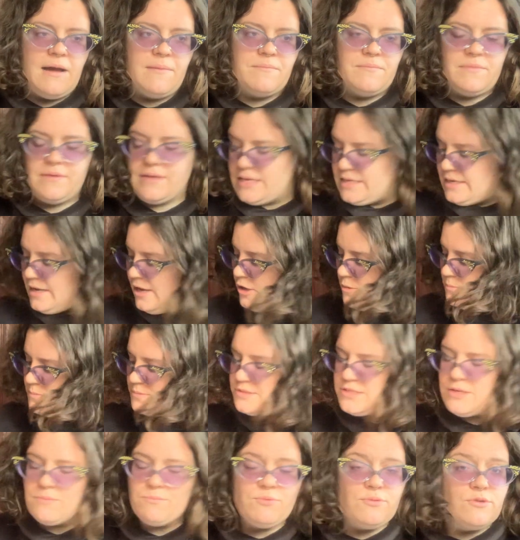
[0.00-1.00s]
it
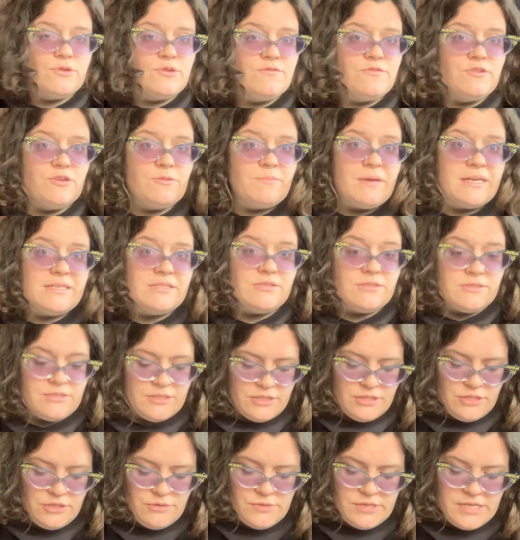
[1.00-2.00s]
helps improve your mental
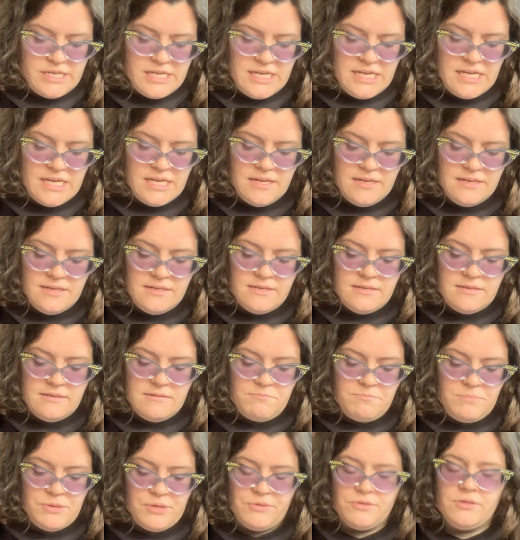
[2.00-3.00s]
acuity,
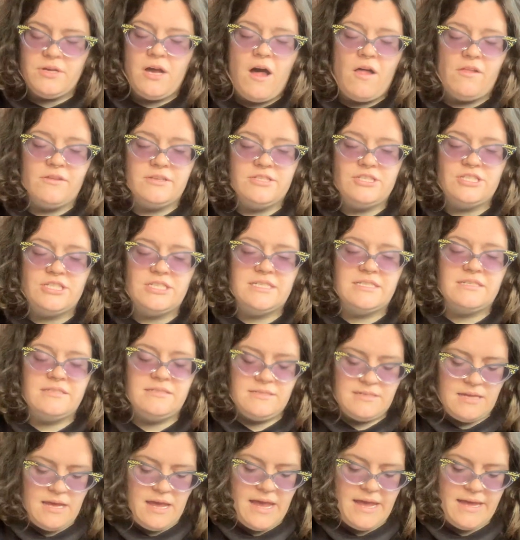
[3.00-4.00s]
build collagen,
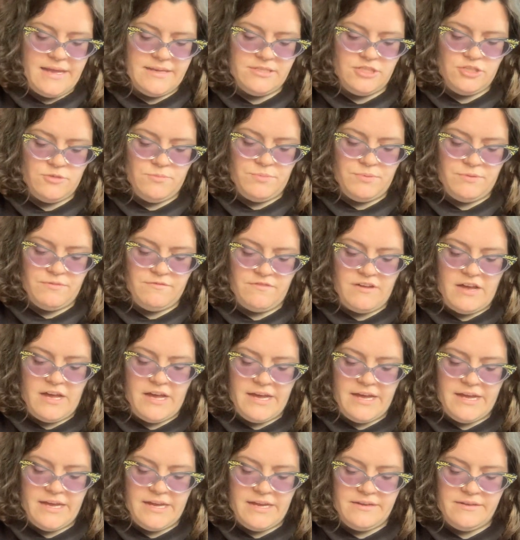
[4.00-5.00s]
and to
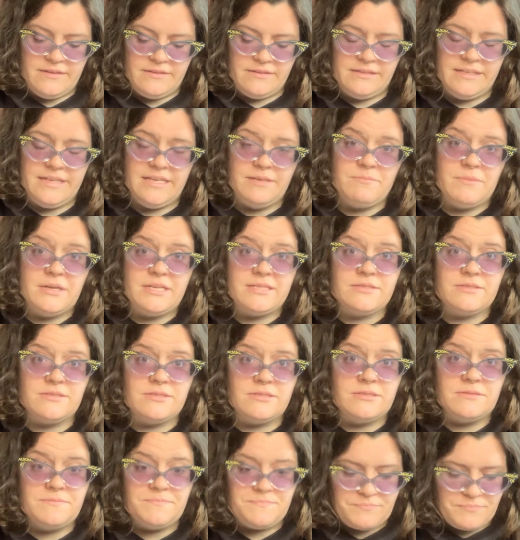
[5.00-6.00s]
provide lean
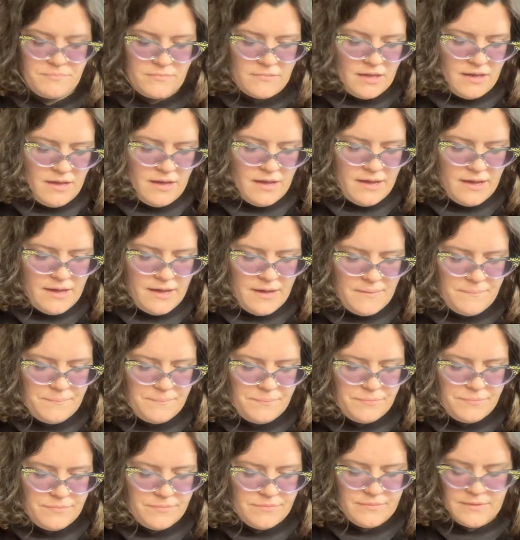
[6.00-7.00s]
muscle
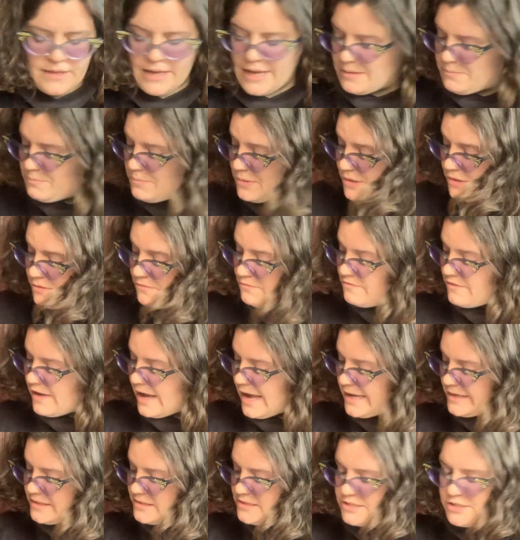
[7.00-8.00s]
and burn
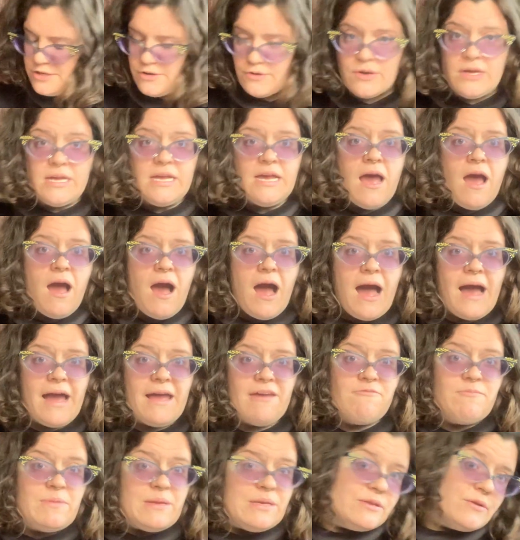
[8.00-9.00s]
fat. So
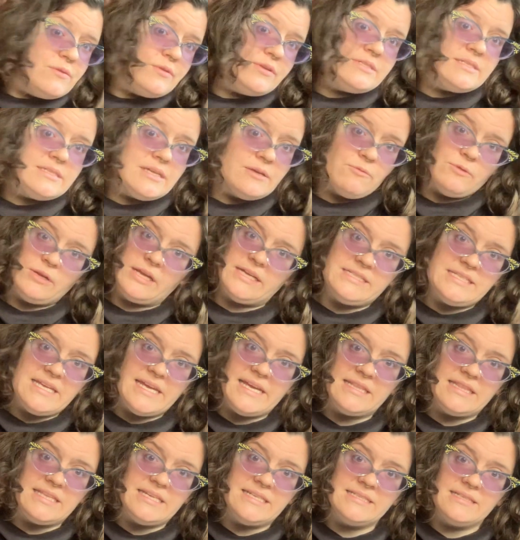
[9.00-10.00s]
I've been noticing when I
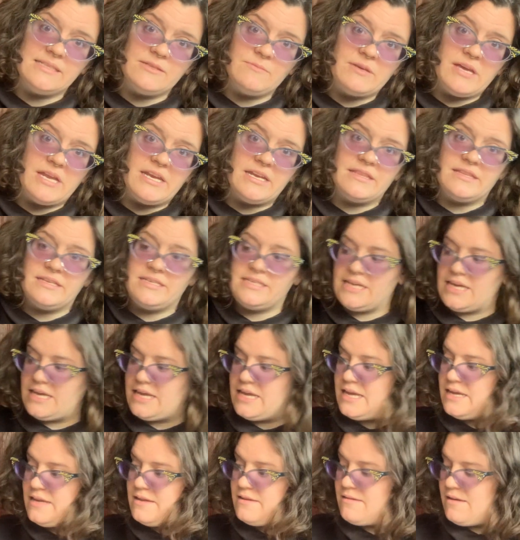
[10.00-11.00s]
take these at the beginning of the
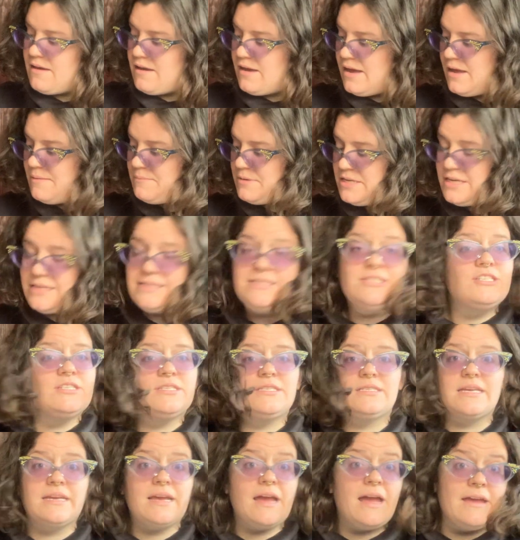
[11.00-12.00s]
day, I mean, it's
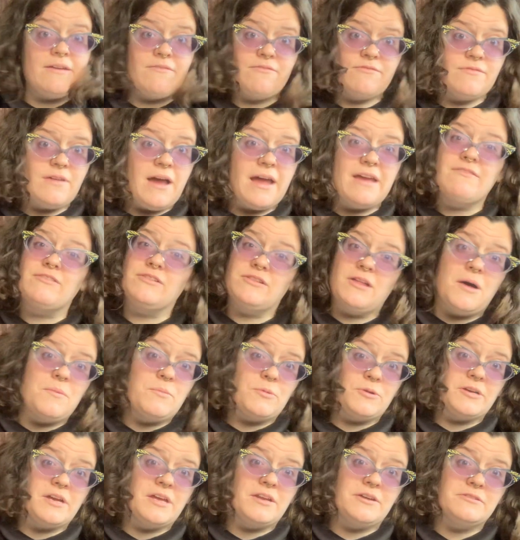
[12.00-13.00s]
just like I have a lot
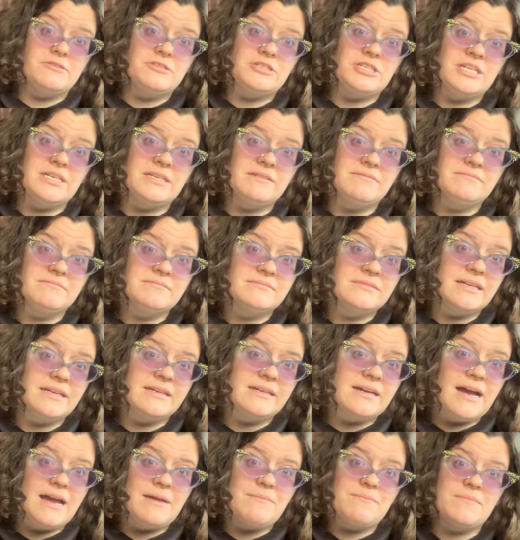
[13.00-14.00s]
more energy.
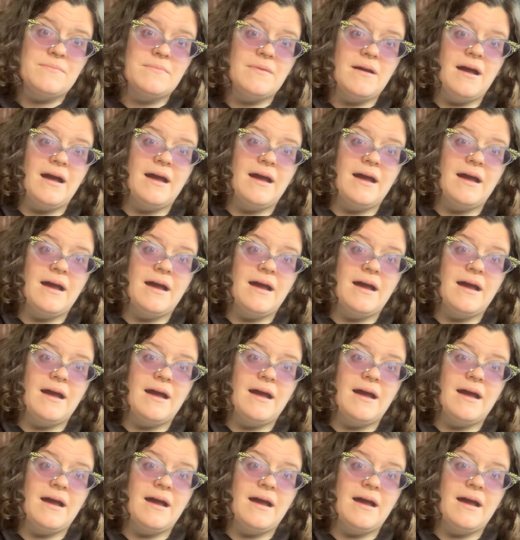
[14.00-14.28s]
Like I'm